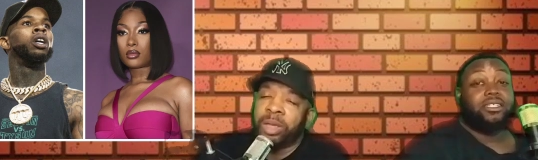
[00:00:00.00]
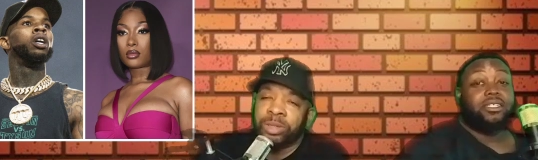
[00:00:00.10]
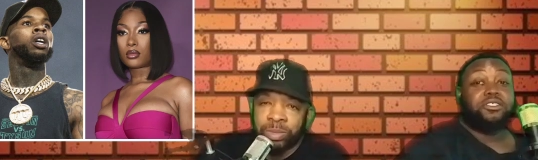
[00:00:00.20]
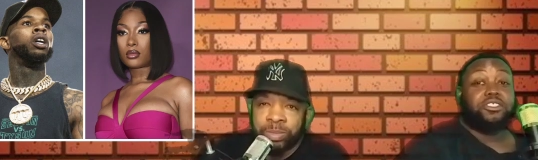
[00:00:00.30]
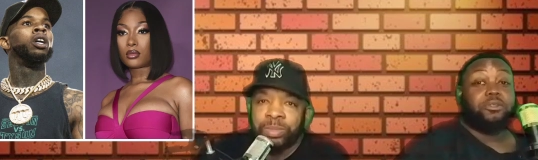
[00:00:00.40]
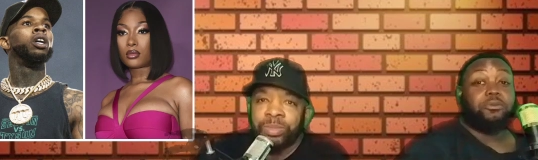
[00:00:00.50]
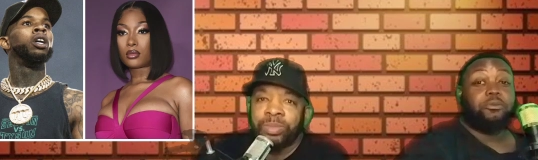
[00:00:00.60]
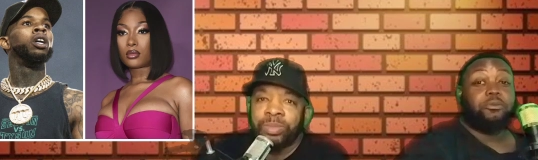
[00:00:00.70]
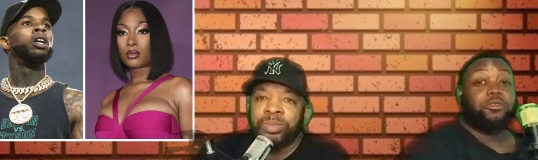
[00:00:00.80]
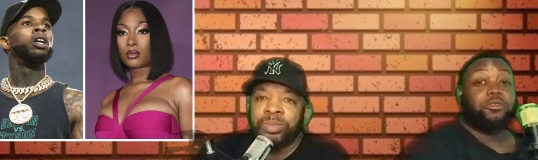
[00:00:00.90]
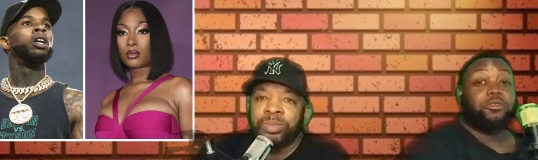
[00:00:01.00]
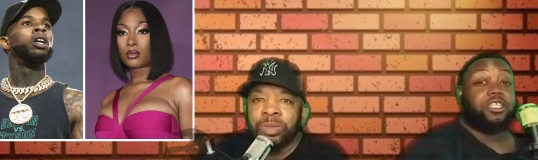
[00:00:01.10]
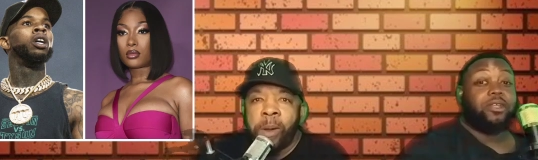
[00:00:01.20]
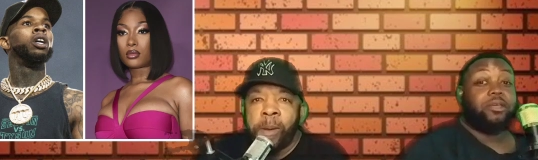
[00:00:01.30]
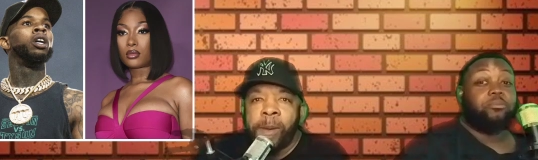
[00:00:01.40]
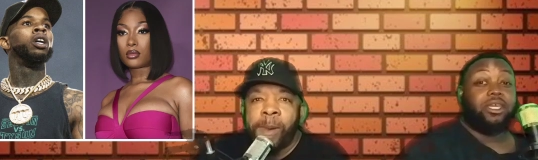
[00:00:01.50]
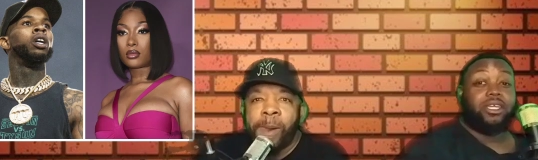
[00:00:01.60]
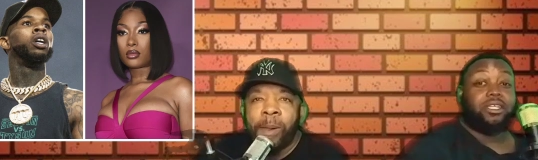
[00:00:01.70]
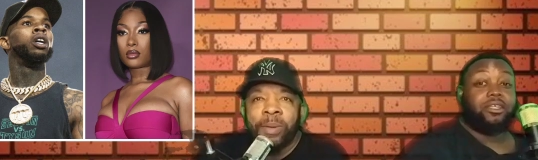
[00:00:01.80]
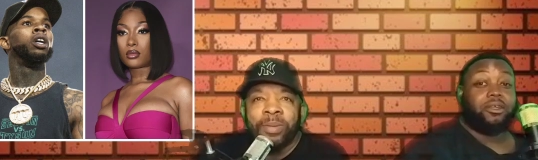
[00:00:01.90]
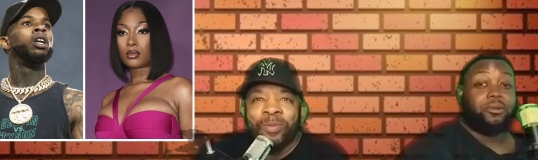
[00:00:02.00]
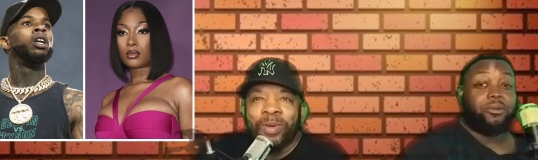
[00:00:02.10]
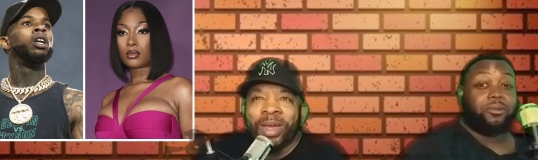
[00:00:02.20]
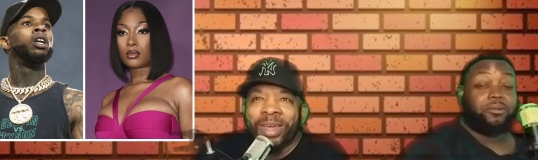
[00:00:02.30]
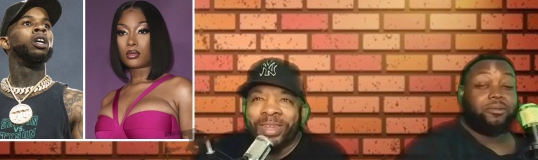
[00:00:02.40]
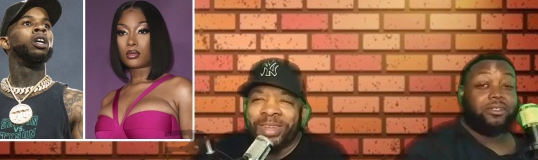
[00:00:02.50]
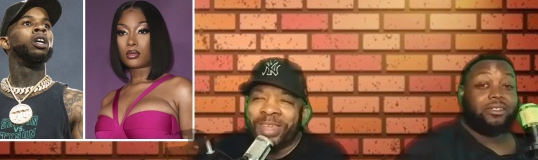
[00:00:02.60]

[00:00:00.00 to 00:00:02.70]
Speaker 1: Gotcha. Someone shot off their pinky. Right.